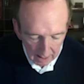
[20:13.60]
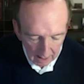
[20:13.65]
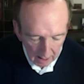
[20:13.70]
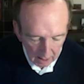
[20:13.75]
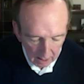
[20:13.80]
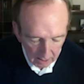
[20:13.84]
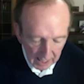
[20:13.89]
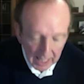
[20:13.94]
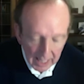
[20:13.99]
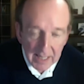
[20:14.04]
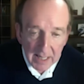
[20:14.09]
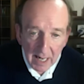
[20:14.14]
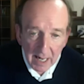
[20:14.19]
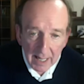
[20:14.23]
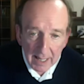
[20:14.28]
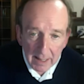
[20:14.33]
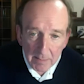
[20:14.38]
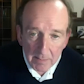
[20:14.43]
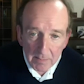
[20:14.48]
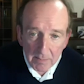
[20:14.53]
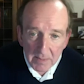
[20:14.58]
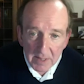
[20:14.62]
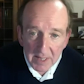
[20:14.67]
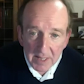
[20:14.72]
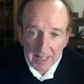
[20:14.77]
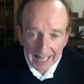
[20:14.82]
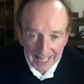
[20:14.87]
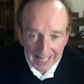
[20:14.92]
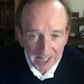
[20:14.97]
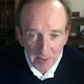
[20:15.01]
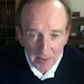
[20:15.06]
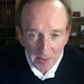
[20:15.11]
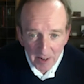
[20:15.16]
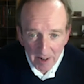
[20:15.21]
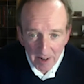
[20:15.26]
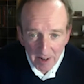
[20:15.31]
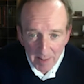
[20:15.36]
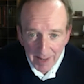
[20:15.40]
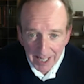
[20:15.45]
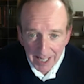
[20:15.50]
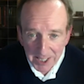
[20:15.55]
Okay, Sahil, thank you
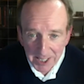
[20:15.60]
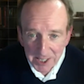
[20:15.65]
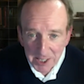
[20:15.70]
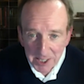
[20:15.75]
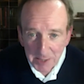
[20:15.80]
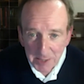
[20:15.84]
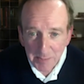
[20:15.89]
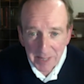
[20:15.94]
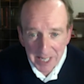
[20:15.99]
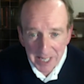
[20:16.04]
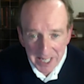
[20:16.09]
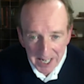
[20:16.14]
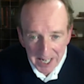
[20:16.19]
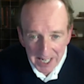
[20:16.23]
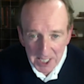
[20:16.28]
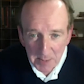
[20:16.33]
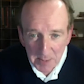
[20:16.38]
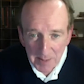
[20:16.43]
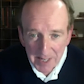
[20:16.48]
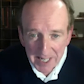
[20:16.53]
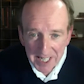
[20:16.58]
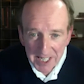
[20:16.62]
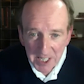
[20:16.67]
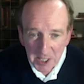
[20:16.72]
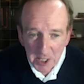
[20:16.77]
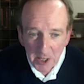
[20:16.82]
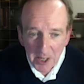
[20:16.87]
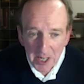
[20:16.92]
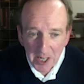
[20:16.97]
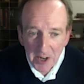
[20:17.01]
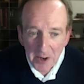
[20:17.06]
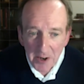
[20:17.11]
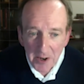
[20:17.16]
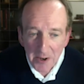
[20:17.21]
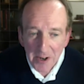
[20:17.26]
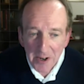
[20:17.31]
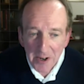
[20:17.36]
very much. It's been nice speaking to you.